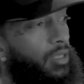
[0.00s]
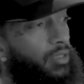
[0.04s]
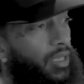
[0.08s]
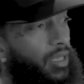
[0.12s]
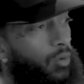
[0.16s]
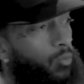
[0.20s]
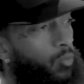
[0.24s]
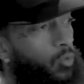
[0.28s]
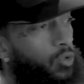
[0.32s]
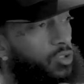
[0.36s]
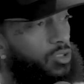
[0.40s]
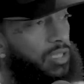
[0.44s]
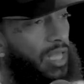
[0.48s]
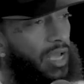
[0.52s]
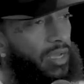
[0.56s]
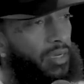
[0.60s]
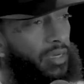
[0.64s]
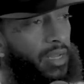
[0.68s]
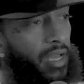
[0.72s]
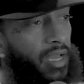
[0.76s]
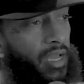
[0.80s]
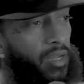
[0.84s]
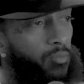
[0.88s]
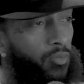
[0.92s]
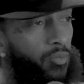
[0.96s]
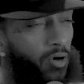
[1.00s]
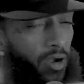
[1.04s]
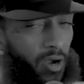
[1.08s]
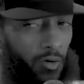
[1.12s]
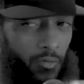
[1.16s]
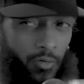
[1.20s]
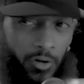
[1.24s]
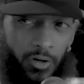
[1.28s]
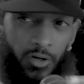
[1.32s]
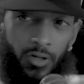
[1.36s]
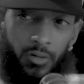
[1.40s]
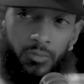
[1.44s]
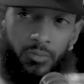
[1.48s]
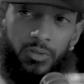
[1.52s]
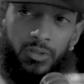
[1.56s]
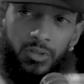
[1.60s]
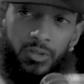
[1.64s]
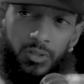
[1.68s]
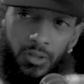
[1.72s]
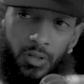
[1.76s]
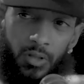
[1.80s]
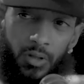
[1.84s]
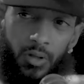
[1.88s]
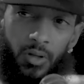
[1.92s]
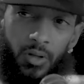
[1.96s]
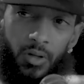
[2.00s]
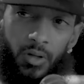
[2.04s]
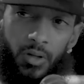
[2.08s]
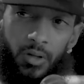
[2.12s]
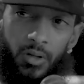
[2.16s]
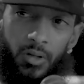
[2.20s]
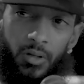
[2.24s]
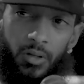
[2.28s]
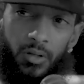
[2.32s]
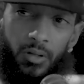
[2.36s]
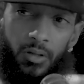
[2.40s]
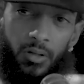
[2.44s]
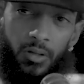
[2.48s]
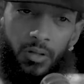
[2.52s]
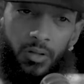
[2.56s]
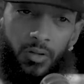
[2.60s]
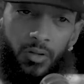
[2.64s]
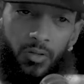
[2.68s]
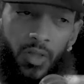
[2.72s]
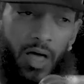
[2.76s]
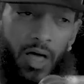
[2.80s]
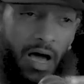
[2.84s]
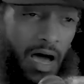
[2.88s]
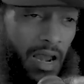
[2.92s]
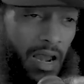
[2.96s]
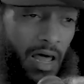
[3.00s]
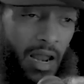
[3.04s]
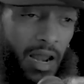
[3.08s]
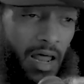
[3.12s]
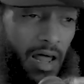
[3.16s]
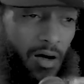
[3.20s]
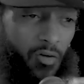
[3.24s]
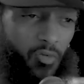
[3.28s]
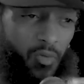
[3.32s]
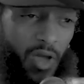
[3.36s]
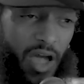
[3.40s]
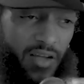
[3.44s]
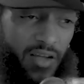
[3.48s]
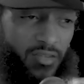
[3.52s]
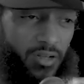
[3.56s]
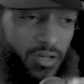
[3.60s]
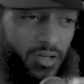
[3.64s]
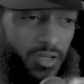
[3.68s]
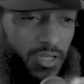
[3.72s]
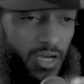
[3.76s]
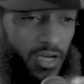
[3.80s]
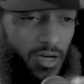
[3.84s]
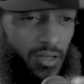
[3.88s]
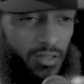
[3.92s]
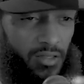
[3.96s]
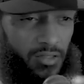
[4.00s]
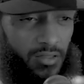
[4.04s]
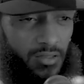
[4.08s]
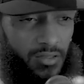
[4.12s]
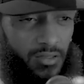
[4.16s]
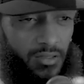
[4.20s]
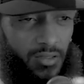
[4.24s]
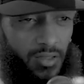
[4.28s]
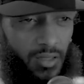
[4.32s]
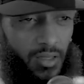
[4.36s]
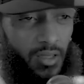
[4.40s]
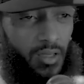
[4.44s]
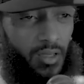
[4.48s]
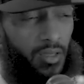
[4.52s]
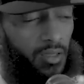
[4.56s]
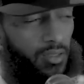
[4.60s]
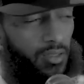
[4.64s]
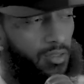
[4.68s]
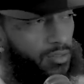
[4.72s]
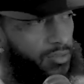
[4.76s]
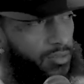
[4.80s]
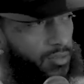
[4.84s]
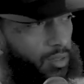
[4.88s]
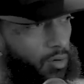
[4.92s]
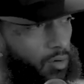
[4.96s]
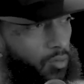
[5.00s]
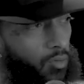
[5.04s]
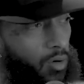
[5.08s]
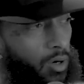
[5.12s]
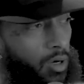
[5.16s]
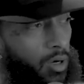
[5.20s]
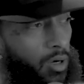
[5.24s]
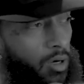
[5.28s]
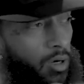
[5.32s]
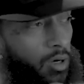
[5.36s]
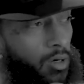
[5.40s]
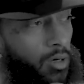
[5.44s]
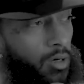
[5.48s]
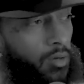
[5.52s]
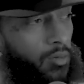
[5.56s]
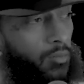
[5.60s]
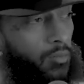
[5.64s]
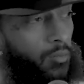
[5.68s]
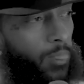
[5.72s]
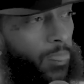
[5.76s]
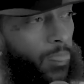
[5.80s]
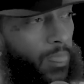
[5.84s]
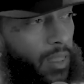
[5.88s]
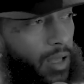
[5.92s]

them was like name brand rims. Was it the Cutlass joint? That no, no, no. I was after the Cutlass. Okay. So, um,